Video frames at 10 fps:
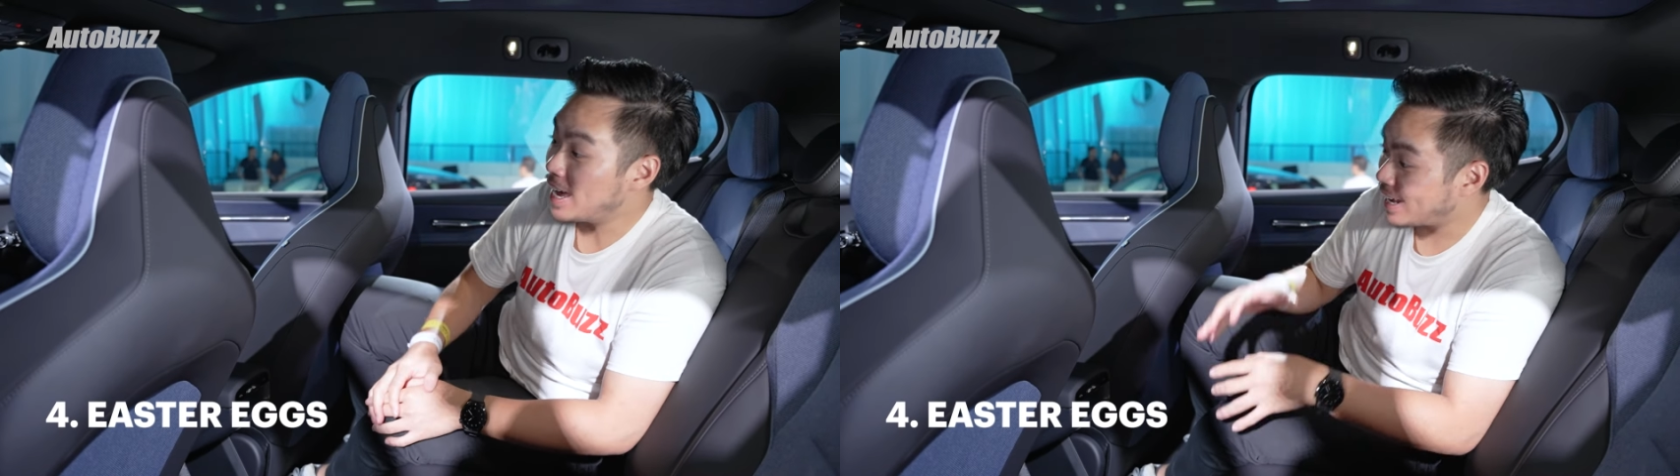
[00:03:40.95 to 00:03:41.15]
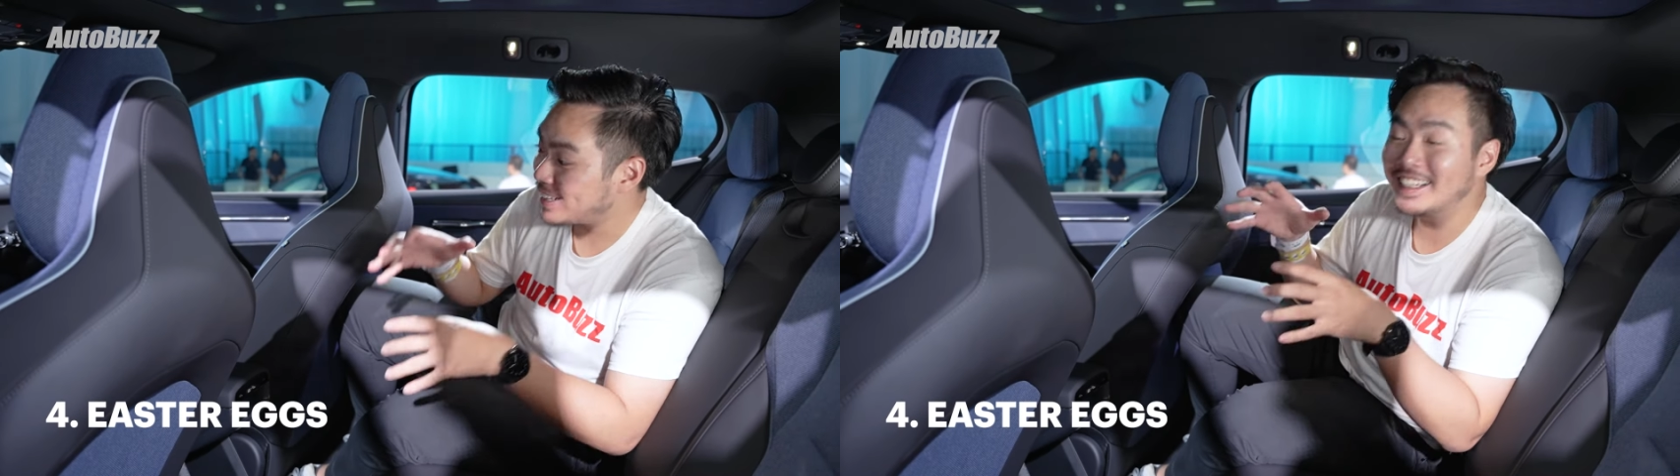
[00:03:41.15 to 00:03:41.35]

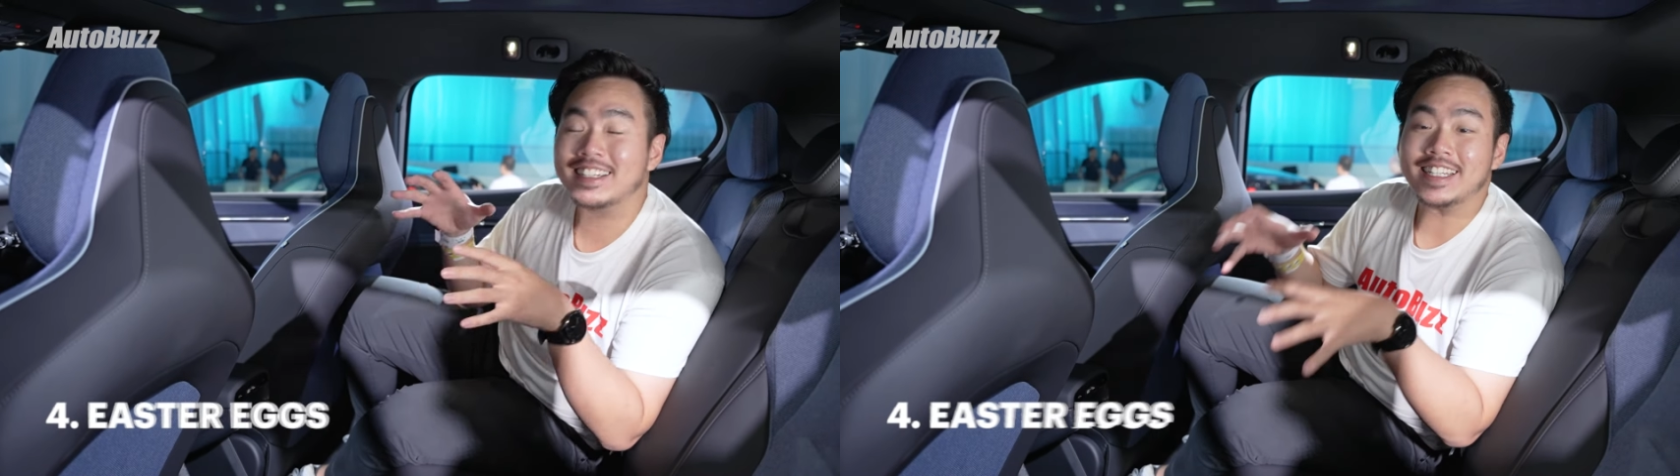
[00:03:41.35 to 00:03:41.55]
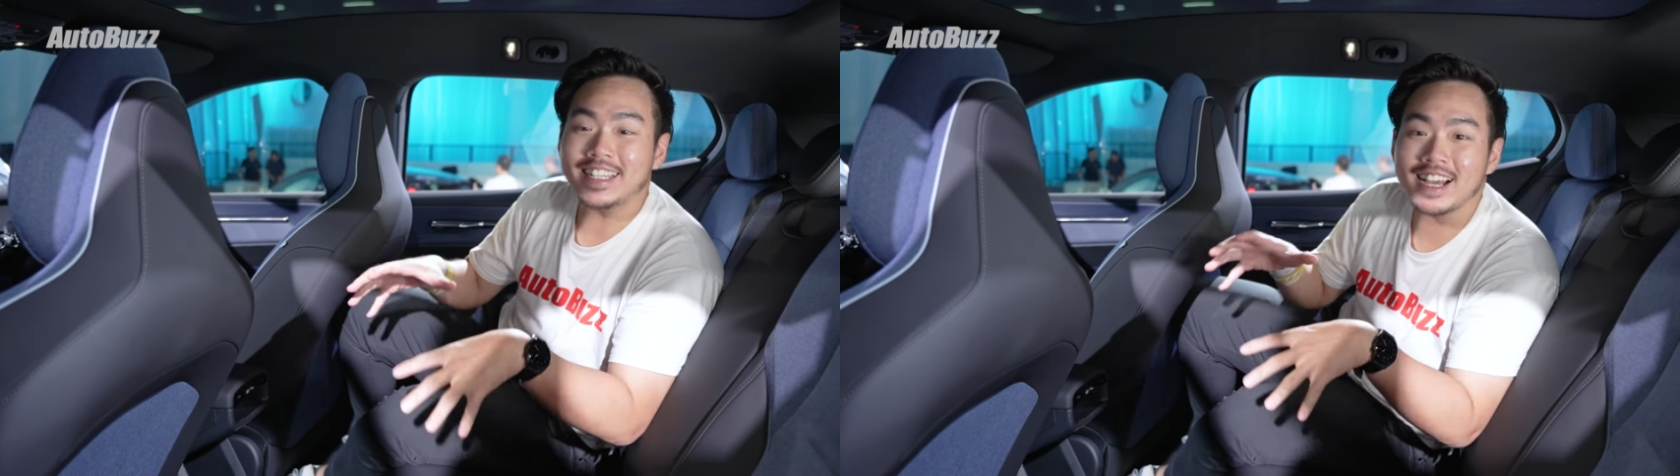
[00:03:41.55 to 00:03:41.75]
and I think
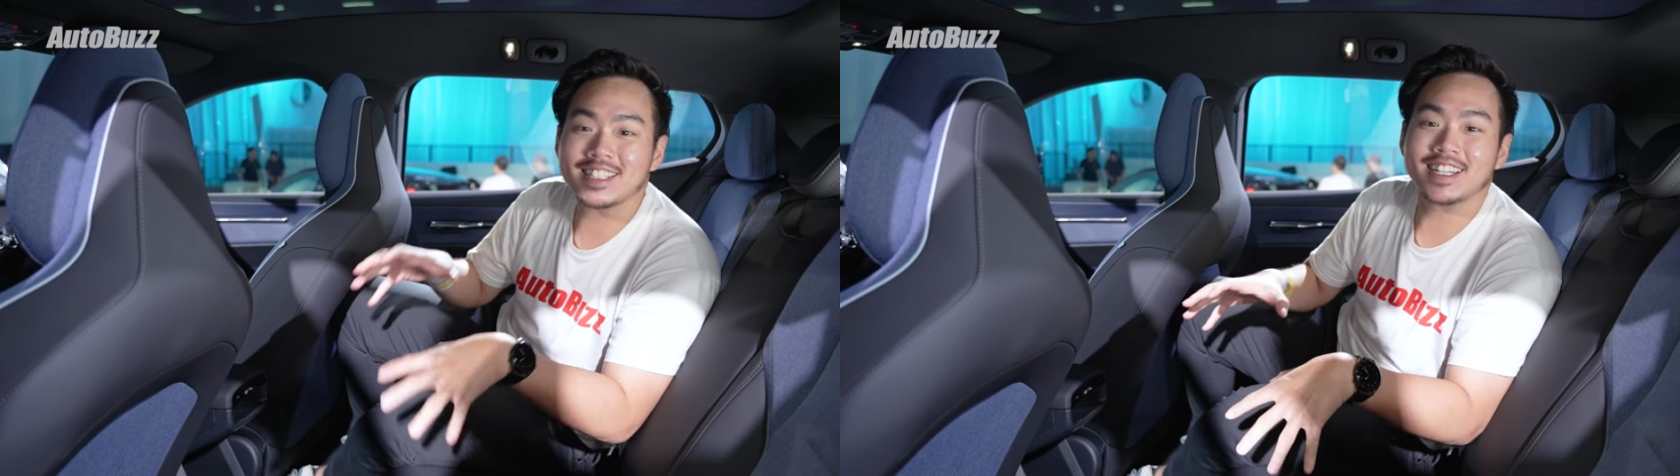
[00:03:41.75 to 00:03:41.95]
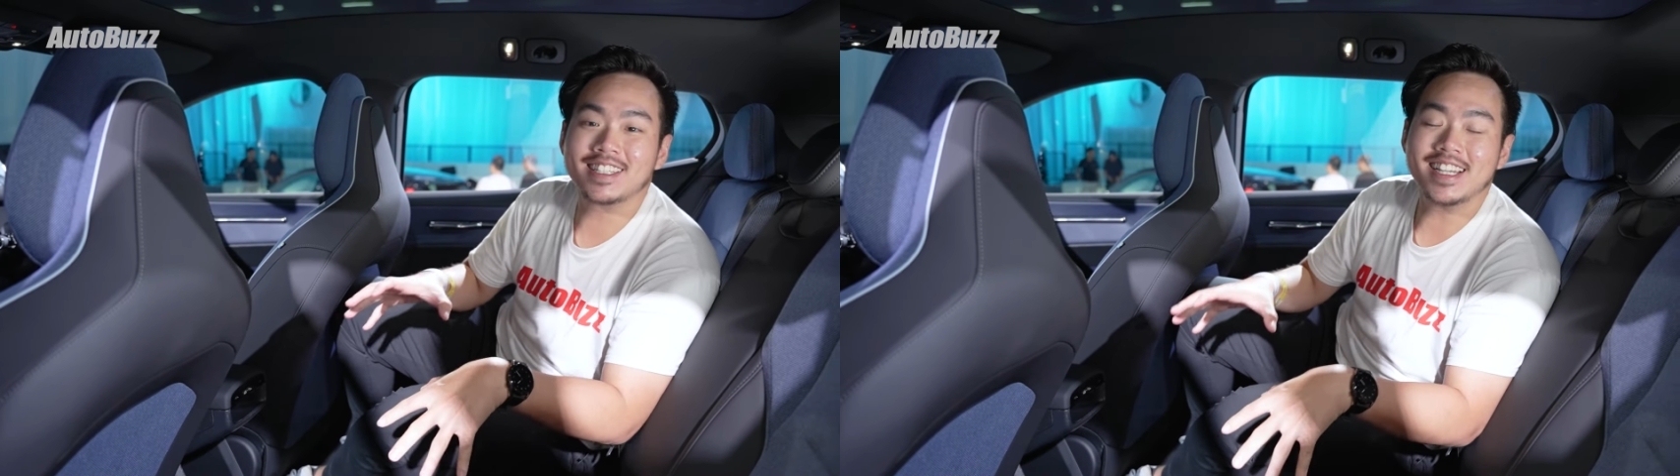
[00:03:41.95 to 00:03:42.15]
the E X
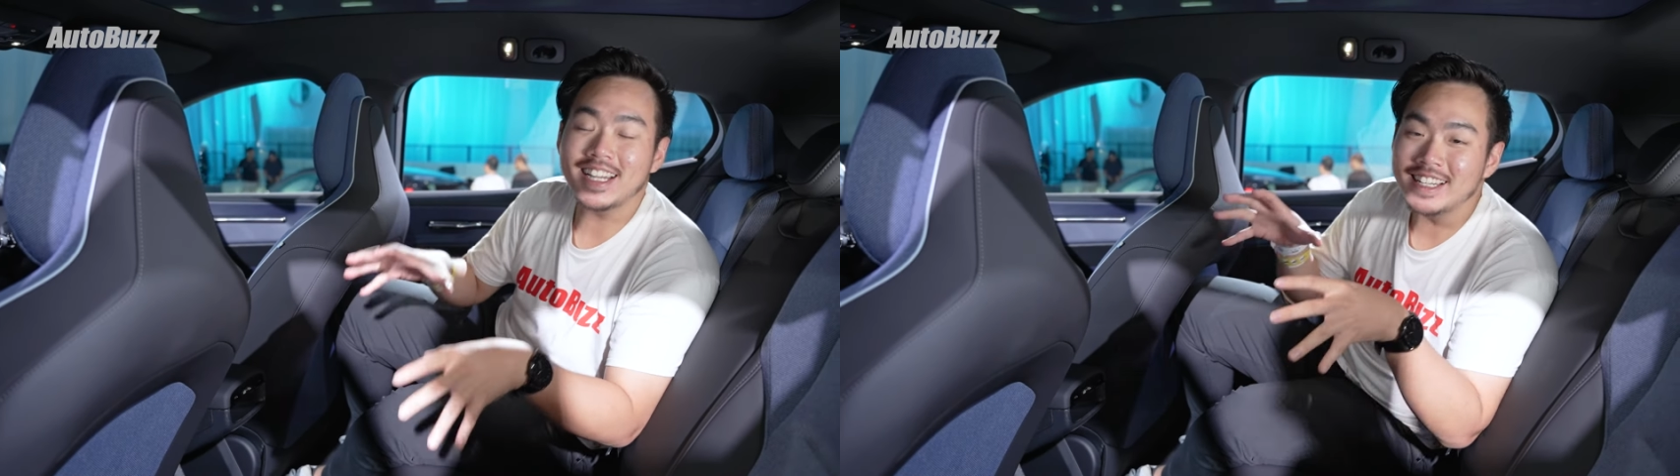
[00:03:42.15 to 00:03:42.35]
thirty